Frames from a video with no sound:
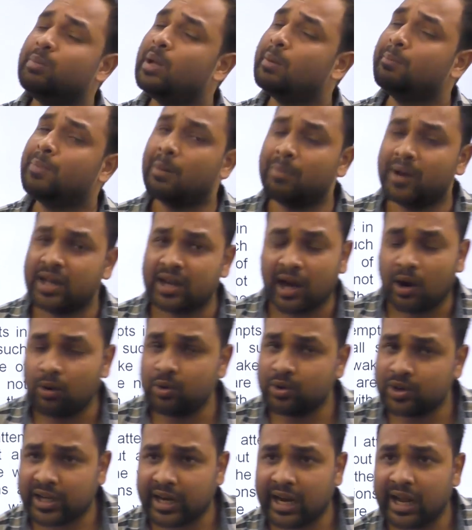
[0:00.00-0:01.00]
be a public
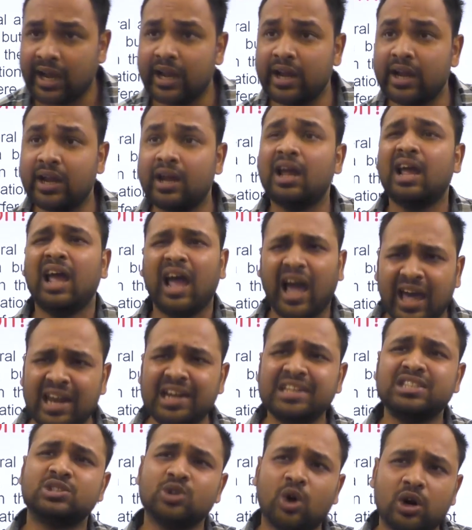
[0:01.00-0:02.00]
outcry, and
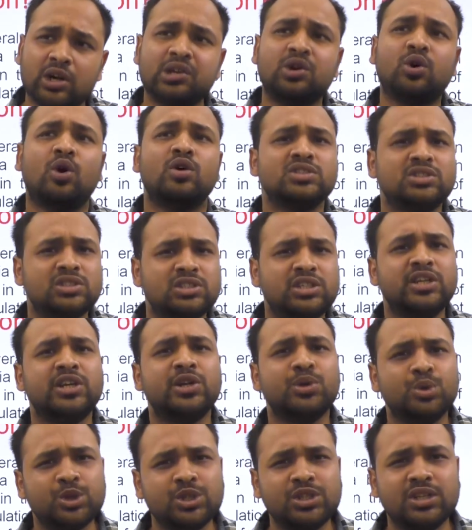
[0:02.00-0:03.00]
it's not
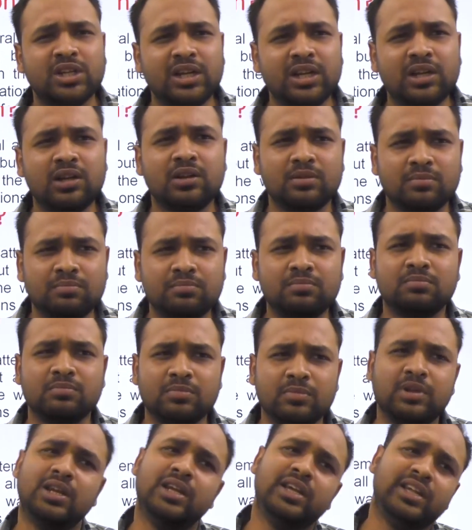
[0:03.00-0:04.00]
constitutionally
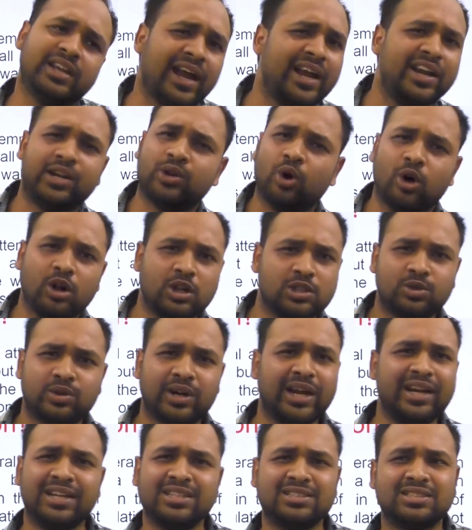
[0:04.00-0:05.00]
right also,
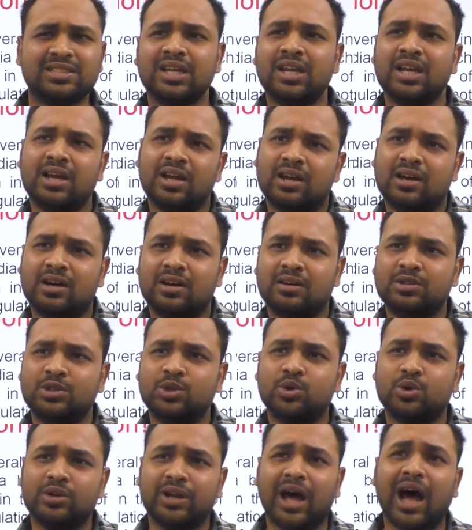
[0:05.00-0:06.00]
right? It's
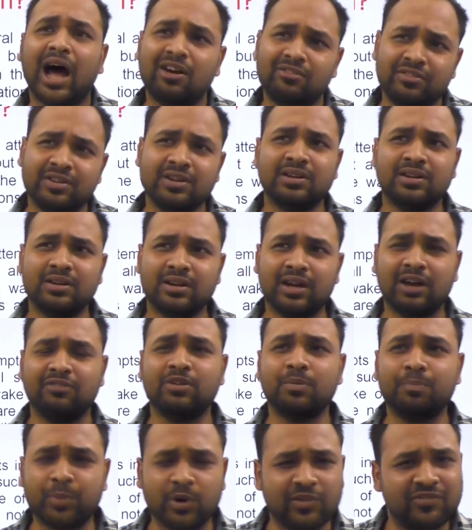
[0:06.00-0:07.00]
you could have
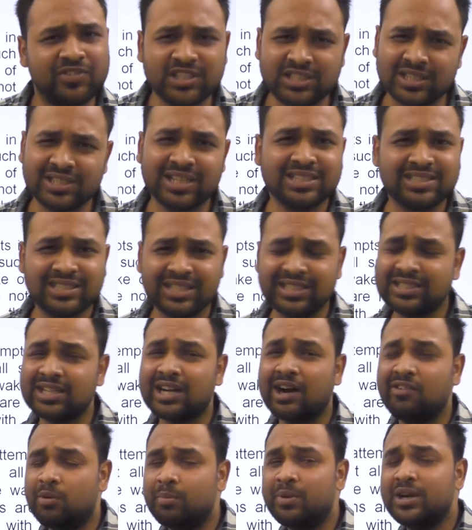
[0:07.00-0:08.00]
a provision that says
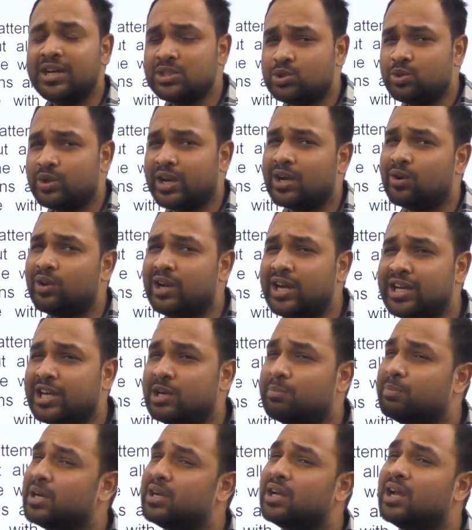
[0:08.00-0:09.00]
the government is to regulate
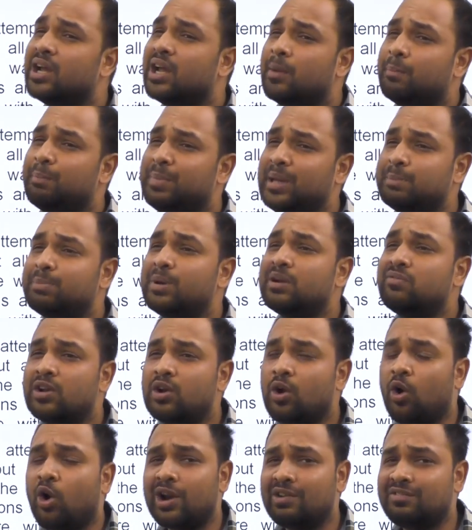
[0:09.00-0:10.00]
it, but people
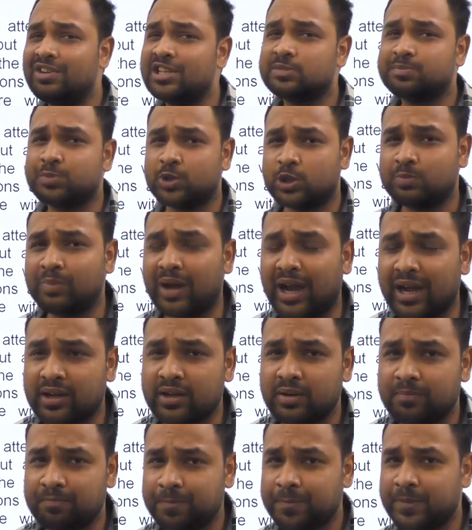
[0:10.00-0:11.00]
will always push
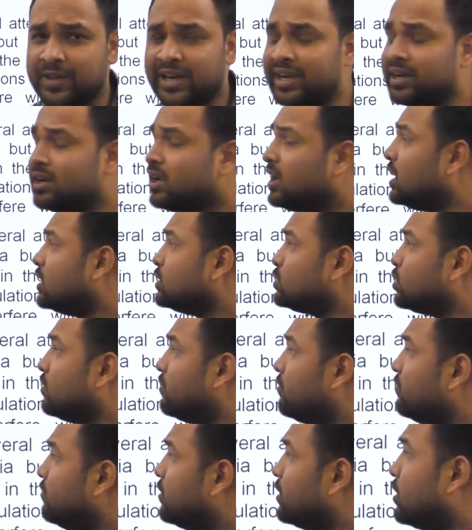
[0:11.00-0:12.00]
back. right?
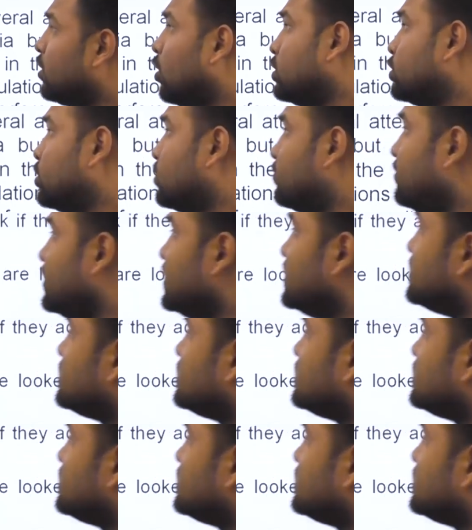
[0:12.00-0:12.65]
So although we